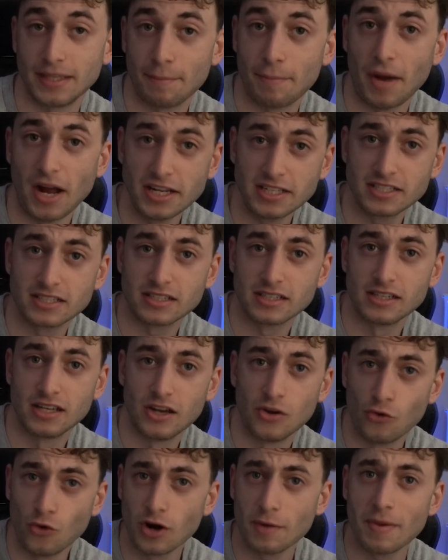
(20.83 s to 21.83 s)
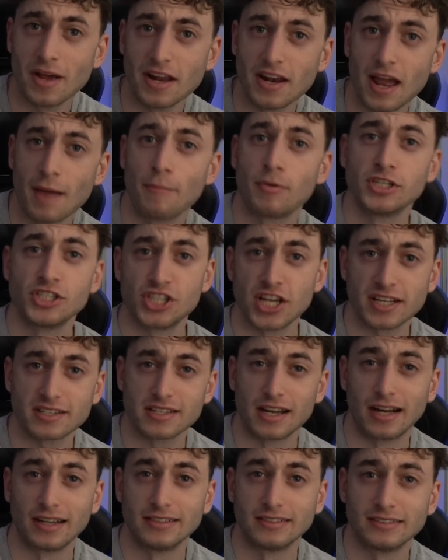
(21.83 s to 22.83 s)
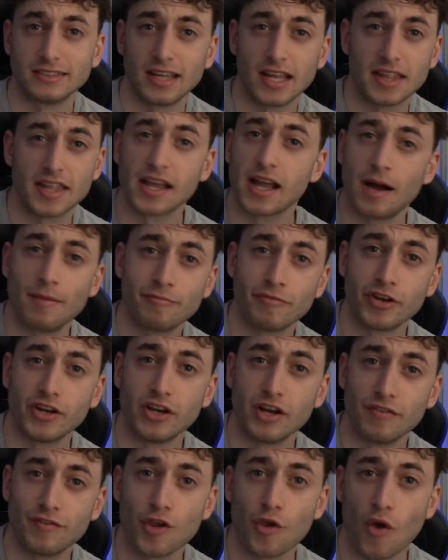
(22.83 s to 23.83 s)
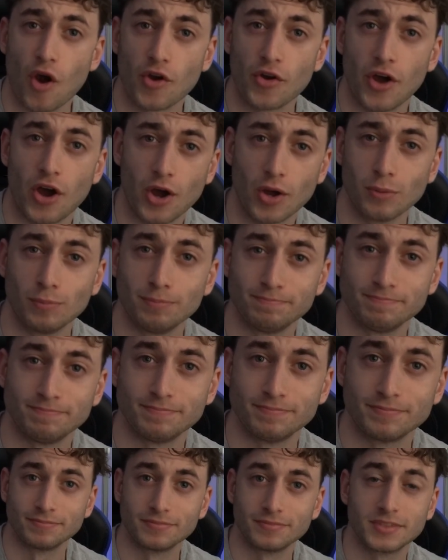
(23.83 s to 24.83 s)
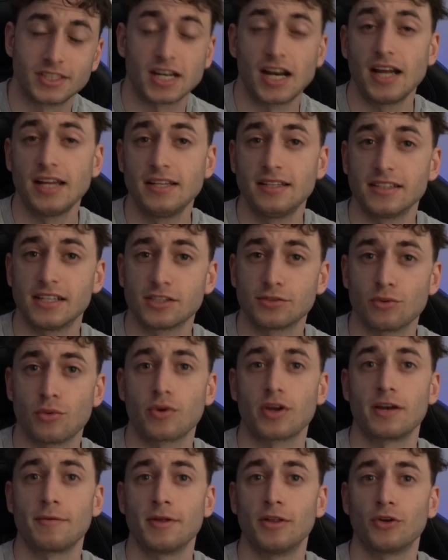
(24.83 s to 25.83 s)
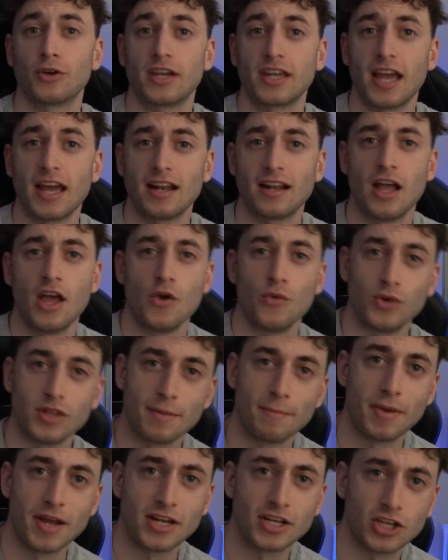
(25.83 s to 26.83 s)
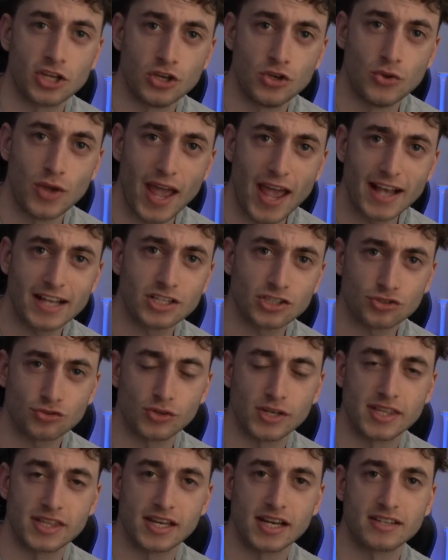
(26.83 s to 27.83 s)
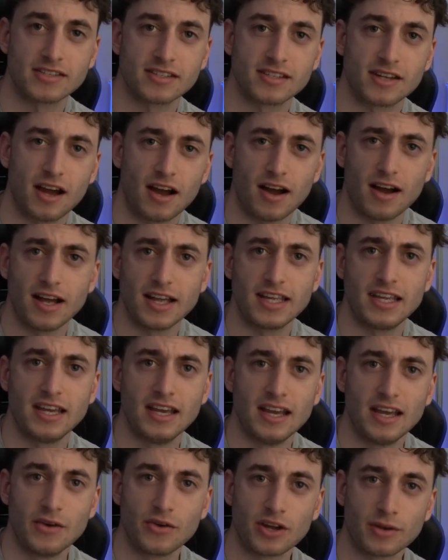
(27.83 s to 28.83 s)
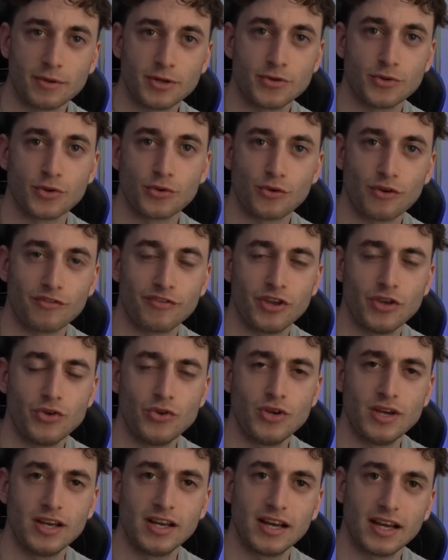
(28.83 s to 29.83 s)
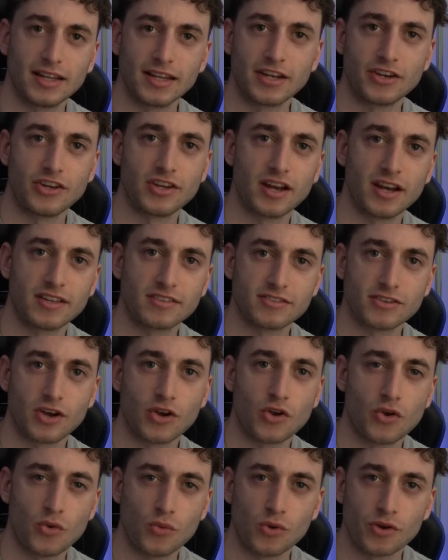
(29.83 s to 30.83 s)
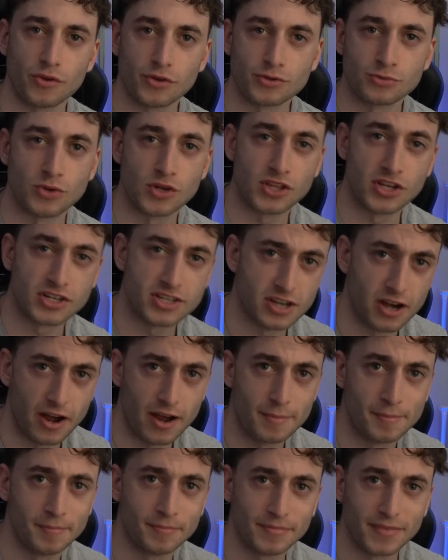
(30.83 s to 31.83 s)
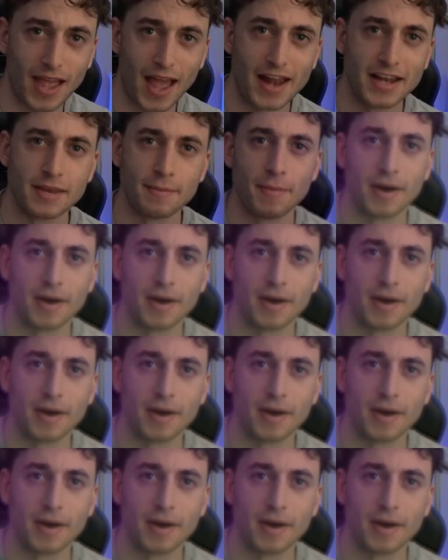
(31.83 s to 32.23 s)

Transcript: But what about a projector in the comfort of your own home? Today, that's what we're going to be looking at with the BenQ X3000i. We're going to be doing a review and let you guys know whether it's worth your time and your money.